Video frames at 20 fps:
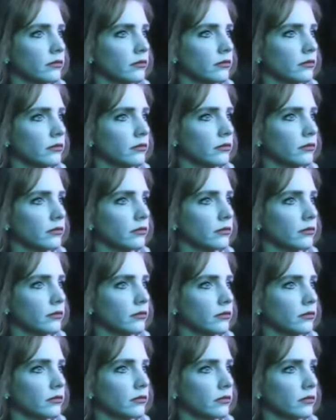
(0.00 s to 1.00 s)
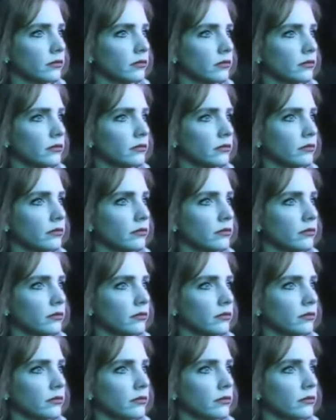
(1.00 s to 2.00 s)

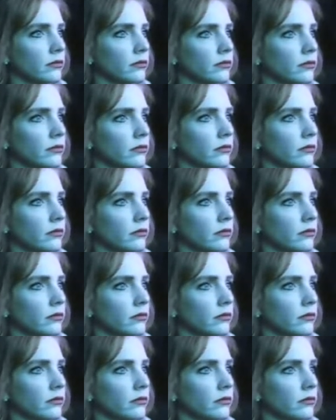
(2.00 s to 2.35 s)
No words are spoken by the person on screen.